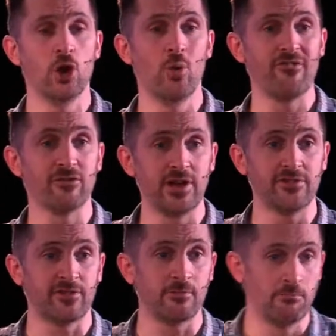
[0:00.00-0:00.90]
know, whether
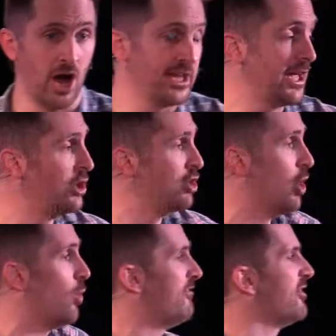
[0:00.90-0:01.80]
it's money, you know,
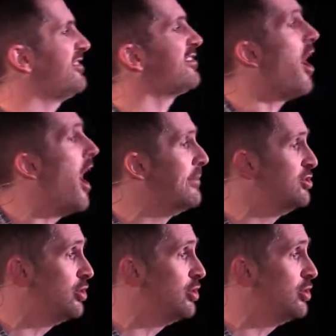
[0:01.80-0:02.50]
whether it's time,